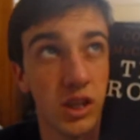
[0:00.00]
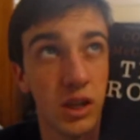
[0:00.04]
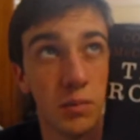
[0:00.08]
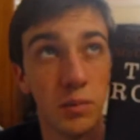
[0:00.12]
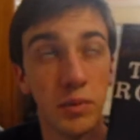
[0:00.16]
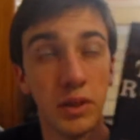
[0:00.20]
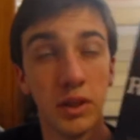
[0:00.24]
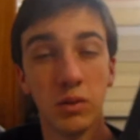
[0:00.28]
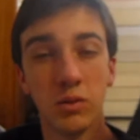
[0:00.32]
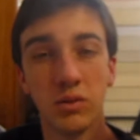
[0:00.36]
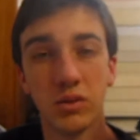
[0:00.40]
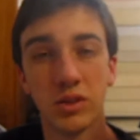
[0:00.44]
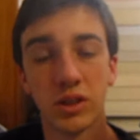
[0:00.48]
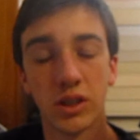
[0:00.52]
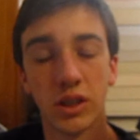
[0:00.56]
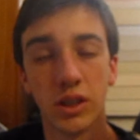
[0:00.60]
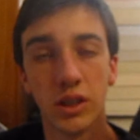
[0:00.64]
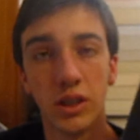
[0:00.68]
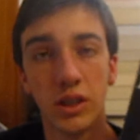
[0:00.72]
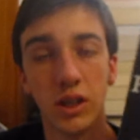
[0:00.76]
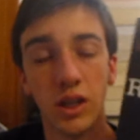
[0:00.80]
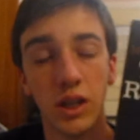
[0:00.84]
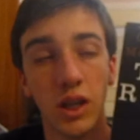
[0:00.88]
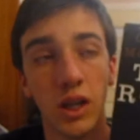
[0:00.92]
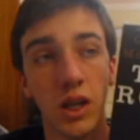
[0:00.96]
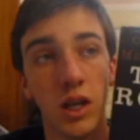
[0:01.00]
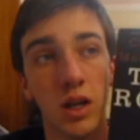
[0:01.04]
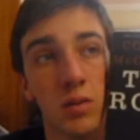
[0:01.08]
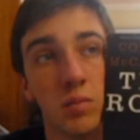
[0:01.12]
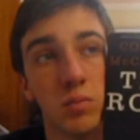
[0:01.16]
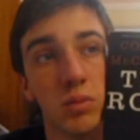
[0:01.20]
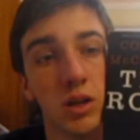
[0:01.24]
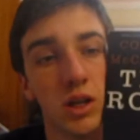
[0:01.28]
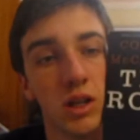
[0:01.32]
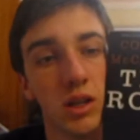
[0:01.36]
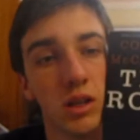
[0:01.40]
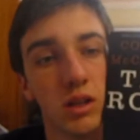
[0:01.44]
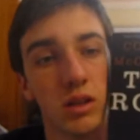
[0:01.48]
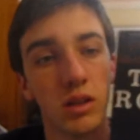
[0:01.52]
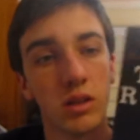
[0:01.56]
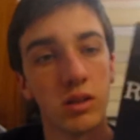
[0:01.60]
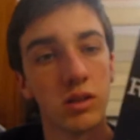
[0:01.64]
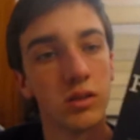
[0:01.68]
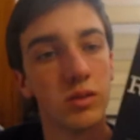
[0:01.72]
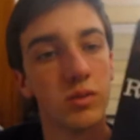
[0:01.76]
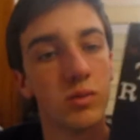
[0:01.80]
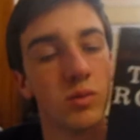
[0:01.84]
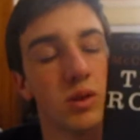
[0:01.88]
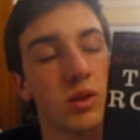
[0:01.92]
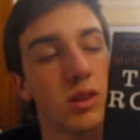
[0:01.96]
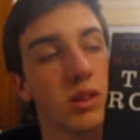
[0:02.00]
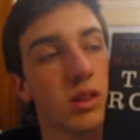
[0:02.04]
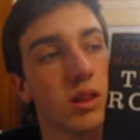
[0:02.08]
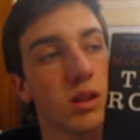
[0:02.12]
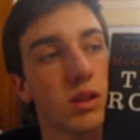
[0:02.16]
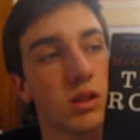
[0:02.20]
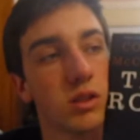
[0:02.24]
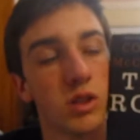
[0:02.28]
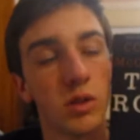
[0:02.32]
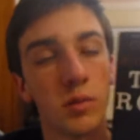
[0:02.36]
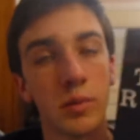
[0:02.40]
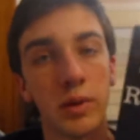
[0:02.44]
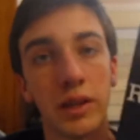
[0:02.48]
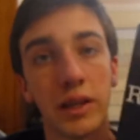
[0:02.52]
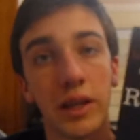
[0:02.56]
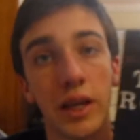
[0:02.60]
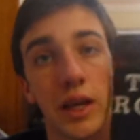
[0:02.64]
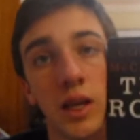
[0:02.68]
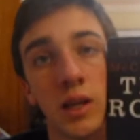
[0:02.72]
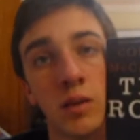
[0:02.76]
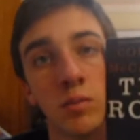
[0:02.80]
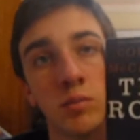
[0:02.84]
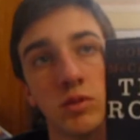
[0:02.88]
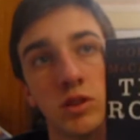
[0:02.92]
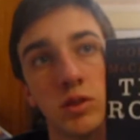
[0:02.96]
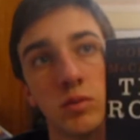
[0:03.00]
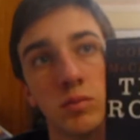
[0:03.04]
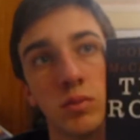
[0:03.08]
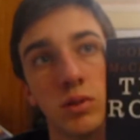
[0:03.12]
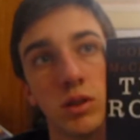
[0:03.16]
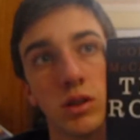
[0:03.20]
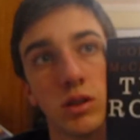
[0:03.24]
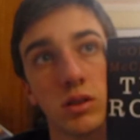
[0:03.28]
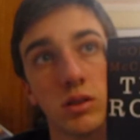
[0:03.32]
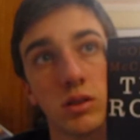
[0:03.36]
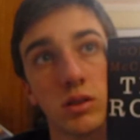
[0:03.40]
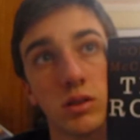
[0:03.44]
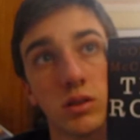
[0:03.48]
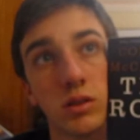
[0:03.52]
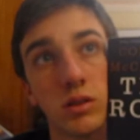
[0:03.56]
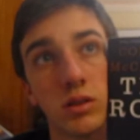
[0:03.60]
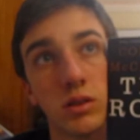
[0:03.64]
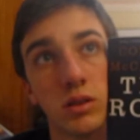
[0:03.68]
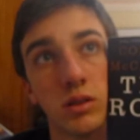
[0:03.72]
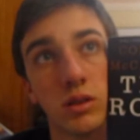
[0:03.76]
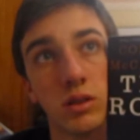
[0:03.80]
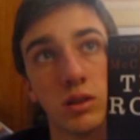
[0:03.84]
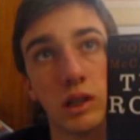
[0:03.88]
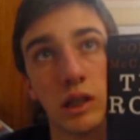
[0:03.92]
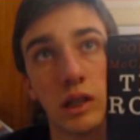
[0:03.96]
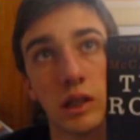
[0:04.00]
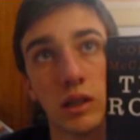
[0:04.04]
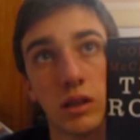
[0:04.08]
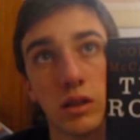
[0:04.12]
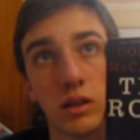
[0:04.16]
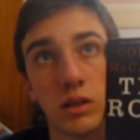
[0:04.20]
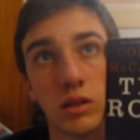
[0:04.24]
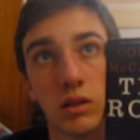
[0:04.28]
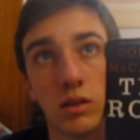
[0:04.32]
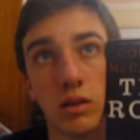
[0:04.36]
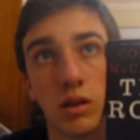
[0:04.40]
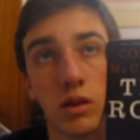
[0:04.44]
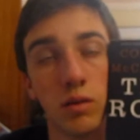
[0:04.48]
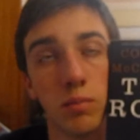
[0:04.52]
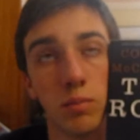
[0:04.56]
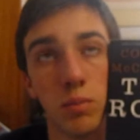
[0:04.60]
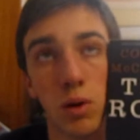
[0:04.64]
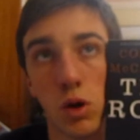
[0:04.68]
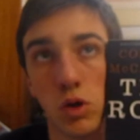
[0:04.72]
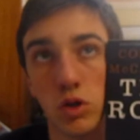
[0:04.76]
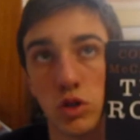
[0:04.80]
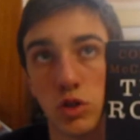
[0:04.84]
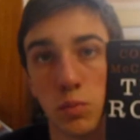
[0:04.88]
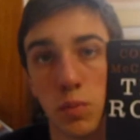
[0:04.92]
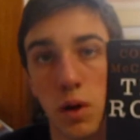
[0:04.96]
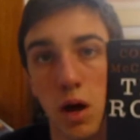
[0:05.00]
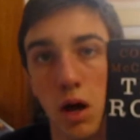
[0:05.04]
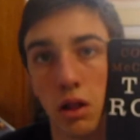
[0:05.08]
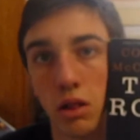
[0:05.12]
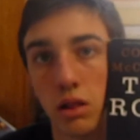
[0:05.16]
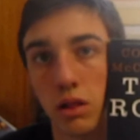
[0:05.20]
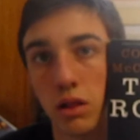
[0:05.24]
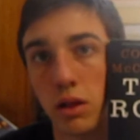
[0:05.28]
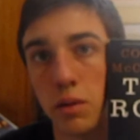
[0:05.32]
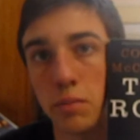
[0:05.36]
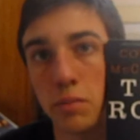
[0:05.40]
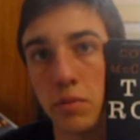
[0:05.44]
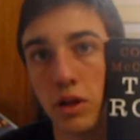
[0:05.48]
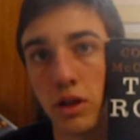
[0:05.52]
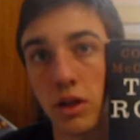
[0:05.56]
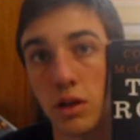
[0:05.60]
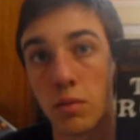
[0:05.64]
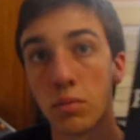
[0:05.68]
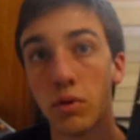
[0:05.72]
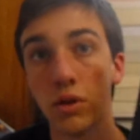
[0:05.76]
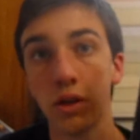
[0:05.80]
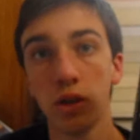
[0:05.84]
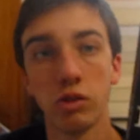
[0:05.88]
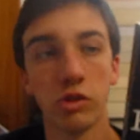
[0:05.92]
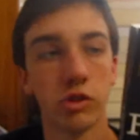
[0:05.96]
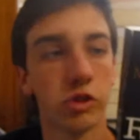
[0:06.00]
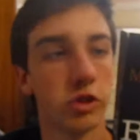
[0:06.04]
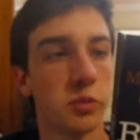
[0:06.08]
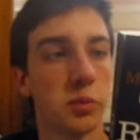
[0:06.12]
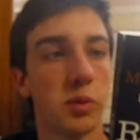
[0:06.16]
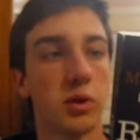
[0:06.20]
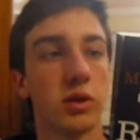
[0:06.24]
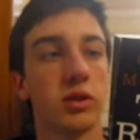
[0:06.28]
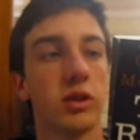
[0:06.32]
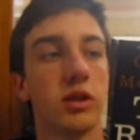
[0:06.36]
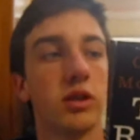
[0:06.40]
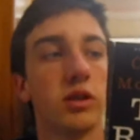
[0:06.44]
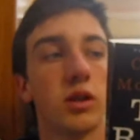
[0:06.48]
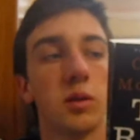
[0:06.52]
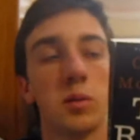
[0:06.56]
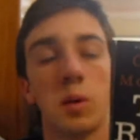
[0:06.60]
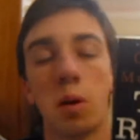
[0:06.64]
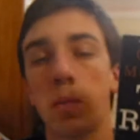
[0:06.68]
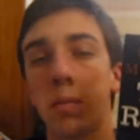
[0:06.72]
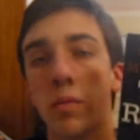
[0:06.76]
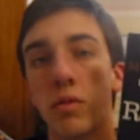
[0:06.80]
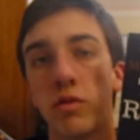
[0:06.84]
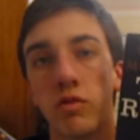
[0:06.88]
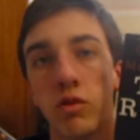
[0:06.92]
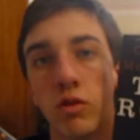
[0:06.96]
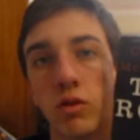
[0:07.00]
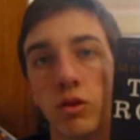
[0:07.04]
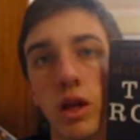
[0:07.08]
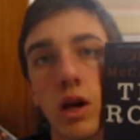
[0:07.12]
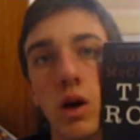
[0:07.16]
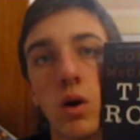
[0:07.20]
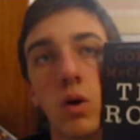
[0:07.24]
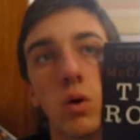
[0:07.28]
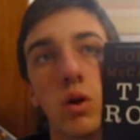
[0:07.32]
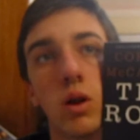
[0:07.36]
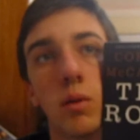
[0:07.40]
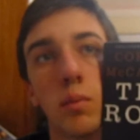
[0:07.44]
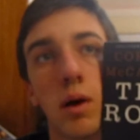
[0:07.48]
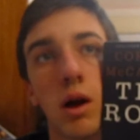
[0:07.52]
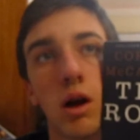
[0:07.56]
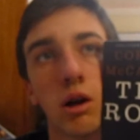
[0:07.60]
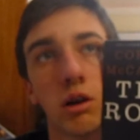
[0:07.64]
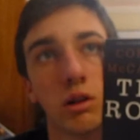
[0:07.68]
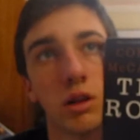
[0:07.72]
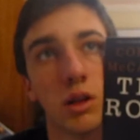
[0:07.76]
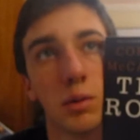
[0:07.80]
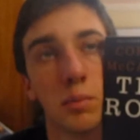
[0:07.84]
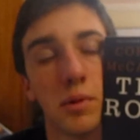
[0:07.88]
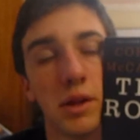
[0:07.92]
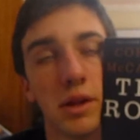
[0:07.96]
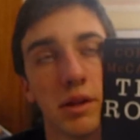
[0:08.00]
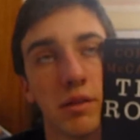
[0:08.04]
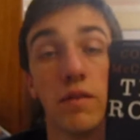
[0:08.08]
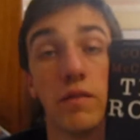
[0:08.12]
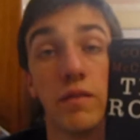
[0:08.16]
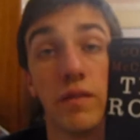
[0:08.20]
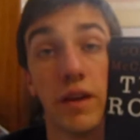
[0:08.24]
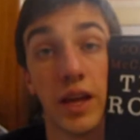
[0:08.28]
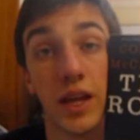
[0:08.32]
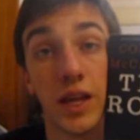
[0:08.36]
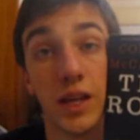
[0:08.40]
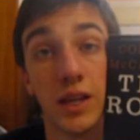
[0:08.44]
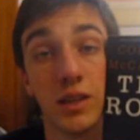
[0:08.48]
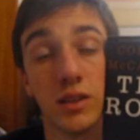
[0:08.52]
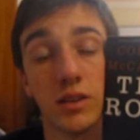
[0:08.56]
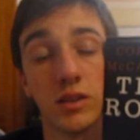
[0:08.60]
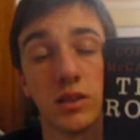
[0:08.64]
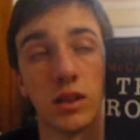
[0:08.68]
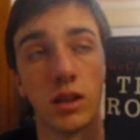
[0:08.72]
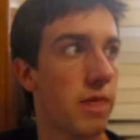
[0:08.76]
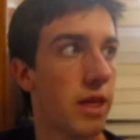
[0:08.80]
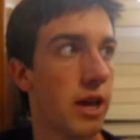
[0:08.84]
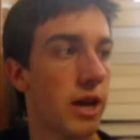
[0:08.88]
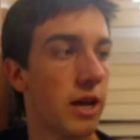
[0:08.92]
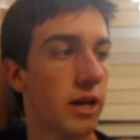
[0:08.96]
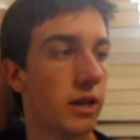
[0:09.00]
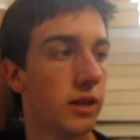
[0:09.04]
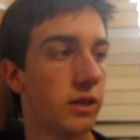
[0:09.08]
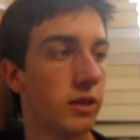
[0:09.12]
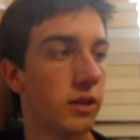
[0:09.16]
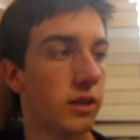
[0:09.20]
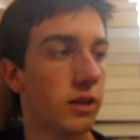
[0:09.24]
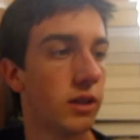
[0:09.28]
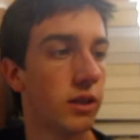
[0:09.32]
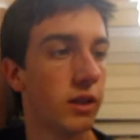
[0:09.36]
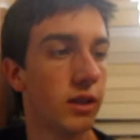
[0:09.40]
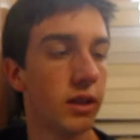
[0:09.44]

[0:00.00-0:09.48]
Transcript: I mean, it was good, but with so many games and books, like post-apocalyptic, I'm pretty sure this book did come out before that whole apocalyptic phase, that